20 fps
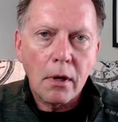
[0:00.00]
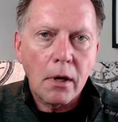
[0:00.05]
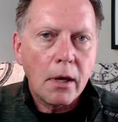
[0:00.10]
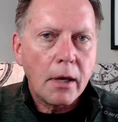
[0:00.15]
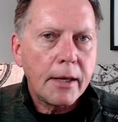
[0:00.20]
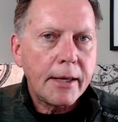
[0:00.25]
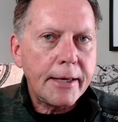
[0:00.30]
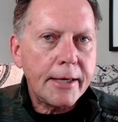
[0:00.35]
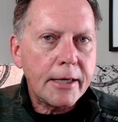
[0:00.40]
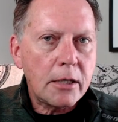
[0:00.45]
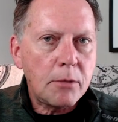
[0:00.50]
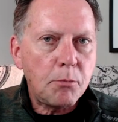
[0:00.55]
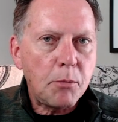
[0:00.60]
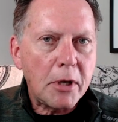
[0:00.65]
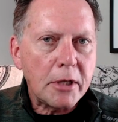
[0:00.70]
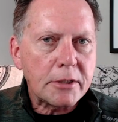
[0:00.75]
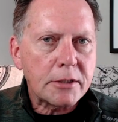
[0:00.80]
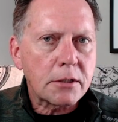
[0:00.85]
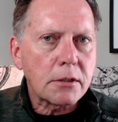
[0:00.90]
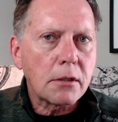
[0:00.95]
He
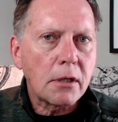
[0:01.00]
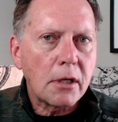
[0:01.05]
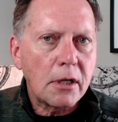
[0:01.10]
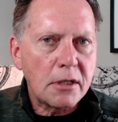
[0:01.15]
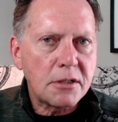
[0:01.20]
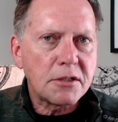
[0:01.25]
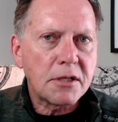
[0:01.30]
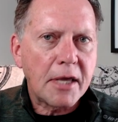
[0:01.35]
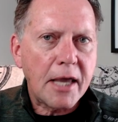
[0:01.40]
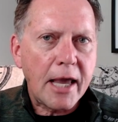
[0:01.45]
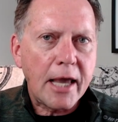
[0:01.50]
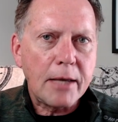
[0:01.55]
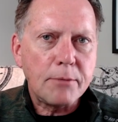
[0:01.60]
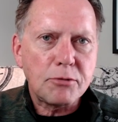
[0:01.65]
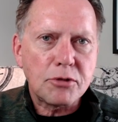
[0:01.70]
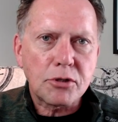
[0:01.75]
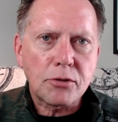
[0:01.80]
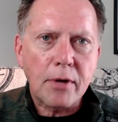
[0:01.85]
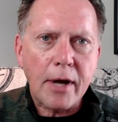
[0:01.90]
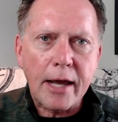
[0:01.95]
admits his game
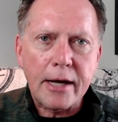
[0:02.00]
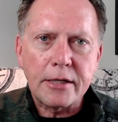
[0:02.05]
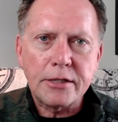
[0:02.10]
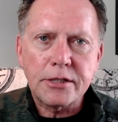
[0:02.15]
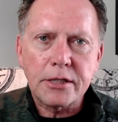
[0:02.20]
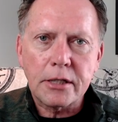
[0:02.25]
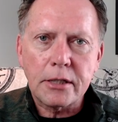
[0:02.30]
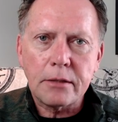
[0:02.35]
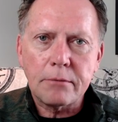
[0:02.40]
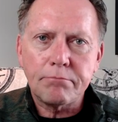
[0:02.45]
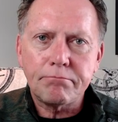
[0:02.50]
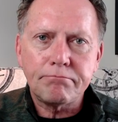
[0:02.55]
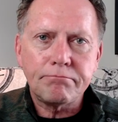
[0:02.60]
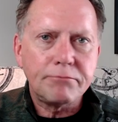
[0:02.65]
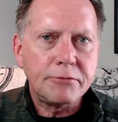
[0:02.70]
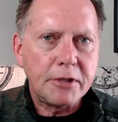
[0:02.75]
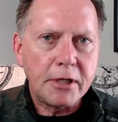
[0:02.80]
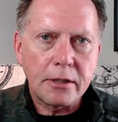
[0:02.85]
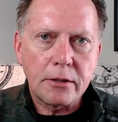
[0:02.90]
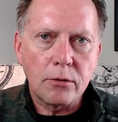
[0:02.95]
strategy
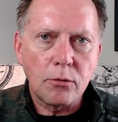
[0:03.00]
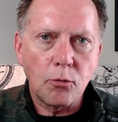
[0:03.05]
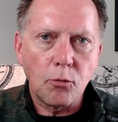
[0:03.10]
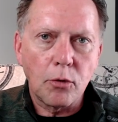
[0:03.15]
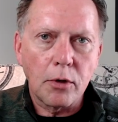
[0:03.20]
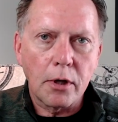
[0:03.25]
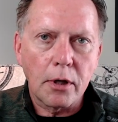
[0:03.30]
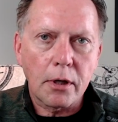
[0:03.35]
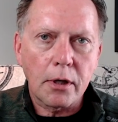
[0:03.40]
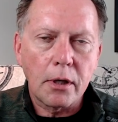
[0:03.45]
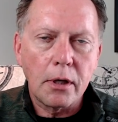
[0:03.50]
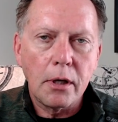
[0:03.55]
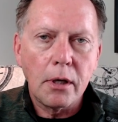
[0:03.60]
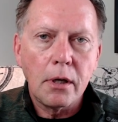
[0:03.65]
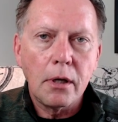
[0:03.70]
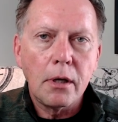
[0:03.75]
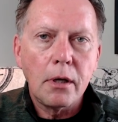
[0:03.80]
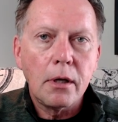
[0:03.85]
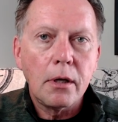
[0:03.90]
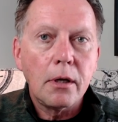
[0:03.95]
didn't work.
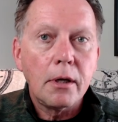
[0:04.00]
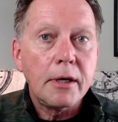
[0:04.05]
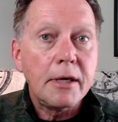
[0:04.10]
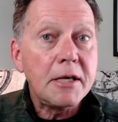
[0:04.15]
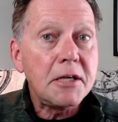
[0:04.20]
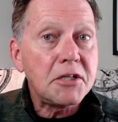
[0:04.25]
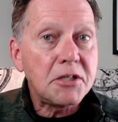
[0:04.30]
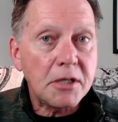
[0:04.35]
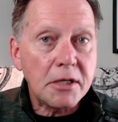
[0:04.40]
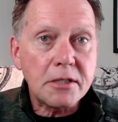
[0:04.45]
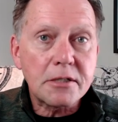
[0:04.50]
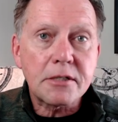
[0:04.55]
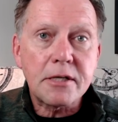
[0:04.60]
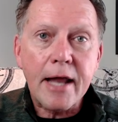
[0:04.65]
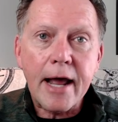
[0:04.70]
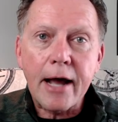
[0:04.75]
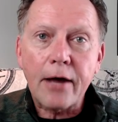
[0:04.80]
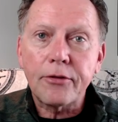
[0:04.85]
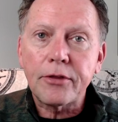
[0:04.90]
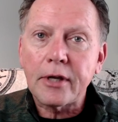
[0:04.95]
He sees
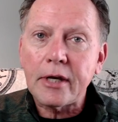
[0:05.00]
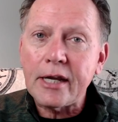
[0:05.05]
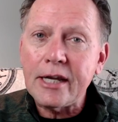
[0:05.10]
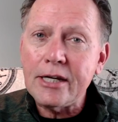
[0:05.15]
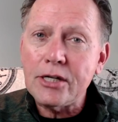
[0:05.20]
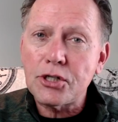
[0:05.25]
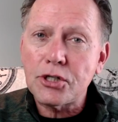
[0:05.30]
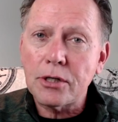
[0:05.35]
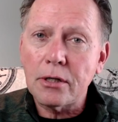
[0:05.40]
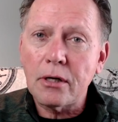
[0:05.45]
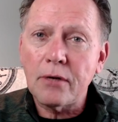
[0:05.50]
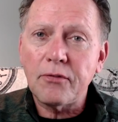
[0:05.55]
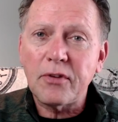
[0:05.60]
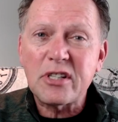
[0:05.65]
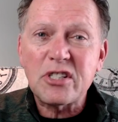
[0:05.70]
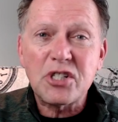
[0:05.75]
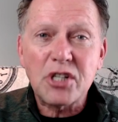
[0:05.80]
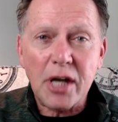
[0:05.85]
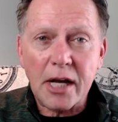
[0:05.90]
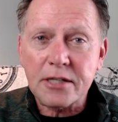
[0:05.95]
now that he should have
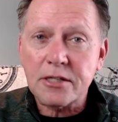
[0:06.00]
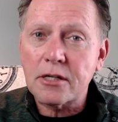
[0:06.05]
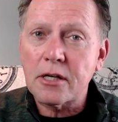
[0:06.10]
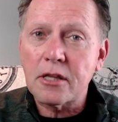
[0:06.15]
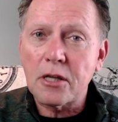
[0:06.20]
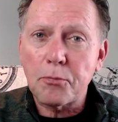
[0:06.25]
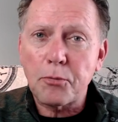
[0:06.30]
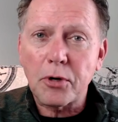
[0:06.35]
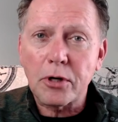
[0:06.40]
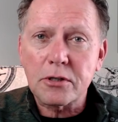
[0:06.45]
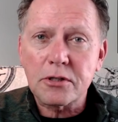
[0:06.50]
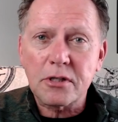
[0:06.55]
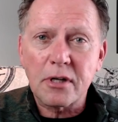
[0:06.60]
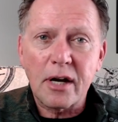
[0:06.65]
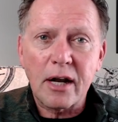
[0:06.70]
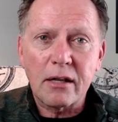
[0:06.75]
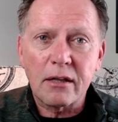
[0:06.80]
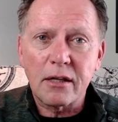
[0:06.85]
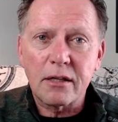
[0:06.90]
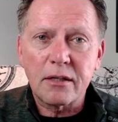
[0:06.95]
adjusted the
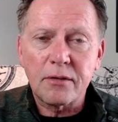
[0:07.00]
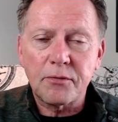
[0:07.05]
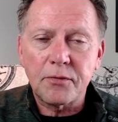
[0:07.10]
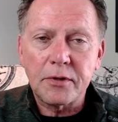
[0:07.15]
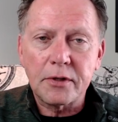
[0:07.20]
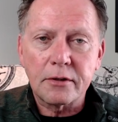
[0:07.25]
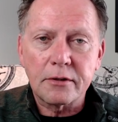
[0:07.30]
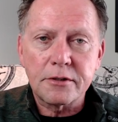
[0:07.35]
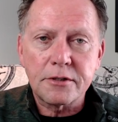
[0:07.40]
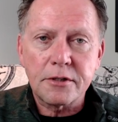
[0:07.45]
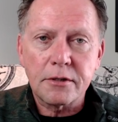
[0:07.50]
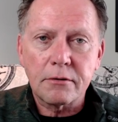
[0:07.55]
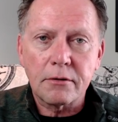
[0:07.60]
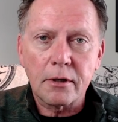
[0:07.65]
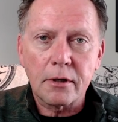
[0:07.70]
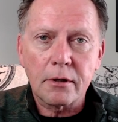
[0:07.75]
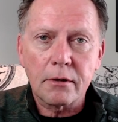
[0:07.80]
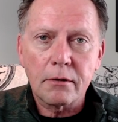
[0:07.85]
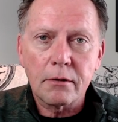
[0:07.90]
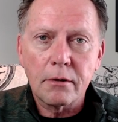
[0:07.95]
personnel on the field
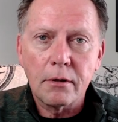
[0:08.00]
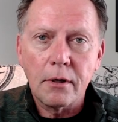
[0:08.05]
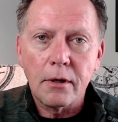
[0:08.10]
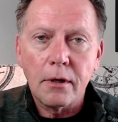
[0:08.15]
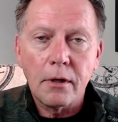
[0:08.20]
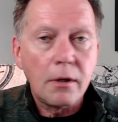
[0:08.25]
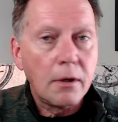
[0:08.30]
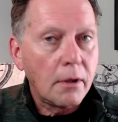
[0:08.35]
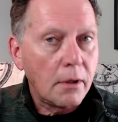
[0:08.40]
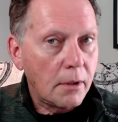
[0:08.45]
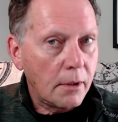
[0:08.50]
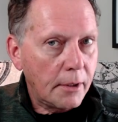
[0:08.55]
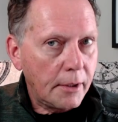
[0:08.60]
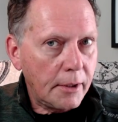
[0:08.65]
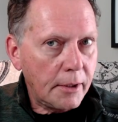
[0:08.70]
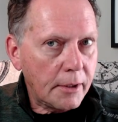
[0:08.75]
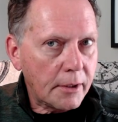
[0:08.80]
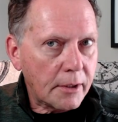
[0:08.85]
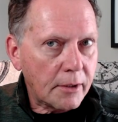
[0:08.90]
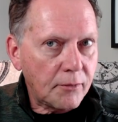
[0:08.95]
sooner.
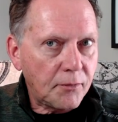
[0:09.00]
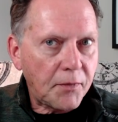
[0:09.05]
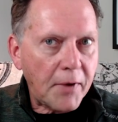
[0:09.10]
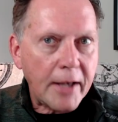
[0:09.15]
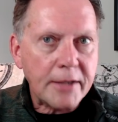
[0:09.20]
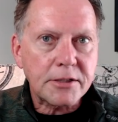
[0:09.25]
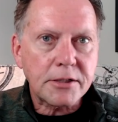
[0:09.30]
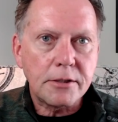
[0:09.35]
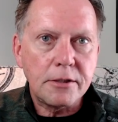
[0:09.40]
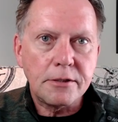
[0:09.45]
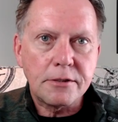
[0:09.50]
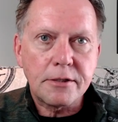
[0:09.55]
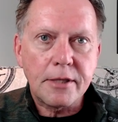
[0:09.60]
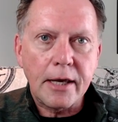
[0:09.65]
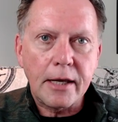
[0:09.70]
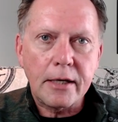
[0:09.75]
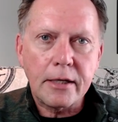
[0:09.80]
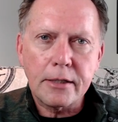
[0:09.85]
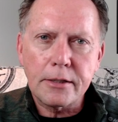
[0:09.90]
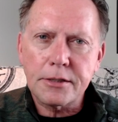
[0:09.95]
He confesses
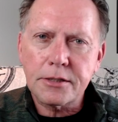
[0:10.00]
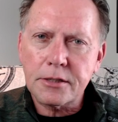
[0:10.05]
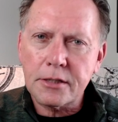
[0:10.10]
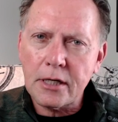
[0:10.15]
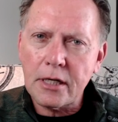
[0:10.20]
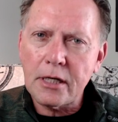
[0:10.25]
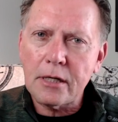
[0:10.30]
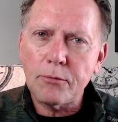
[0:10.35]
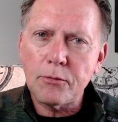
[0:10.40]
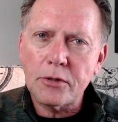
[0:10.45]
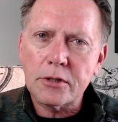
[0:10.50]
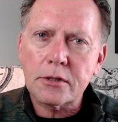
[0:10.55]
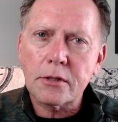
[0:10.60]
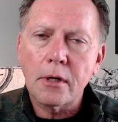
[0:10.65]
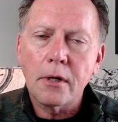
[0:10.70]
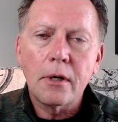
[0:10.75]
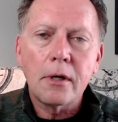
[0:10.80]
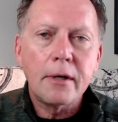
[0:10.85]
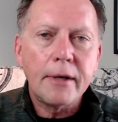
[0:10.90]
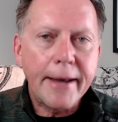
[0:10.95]
that his team was
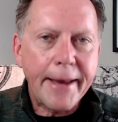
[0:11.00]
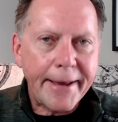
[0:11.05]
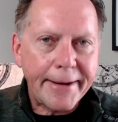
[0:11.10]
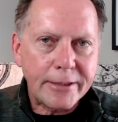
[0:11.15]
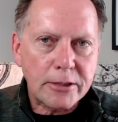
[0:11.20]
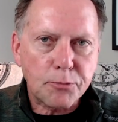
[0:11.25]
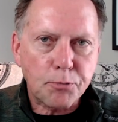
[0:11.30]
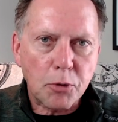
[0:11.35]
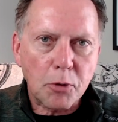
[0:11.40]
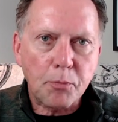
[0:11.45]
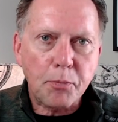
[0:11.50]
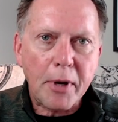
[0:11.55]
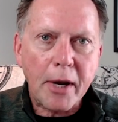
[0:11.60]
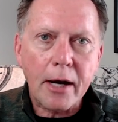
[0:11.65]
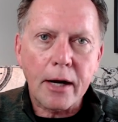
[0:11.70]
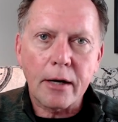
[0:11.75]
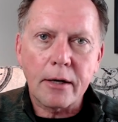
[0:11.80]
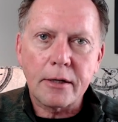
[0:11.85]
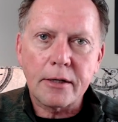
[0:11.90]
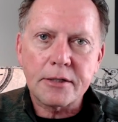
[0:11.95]
not as
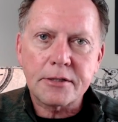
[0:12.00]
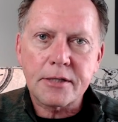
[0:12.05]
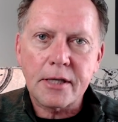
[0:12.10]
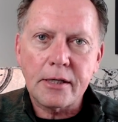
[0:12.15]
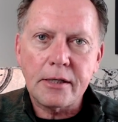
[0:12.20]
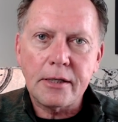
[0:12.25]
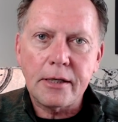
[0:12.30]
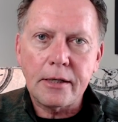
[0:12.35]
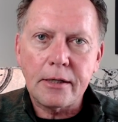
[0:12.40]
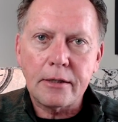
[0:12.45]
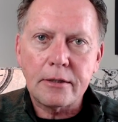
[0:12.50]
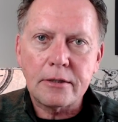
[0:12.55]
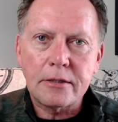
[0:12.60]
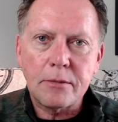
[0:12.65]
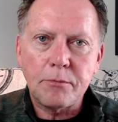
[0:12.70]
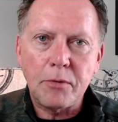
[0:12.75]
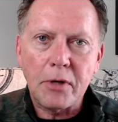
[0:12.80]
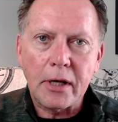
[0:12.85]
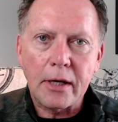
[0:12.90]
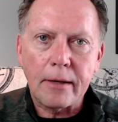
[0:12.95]
prepared as they needed to
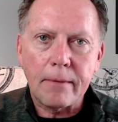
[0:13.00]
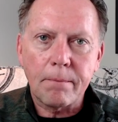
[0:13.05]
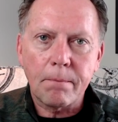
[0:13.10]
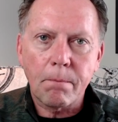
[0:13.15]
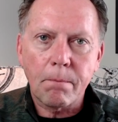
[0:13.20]
be.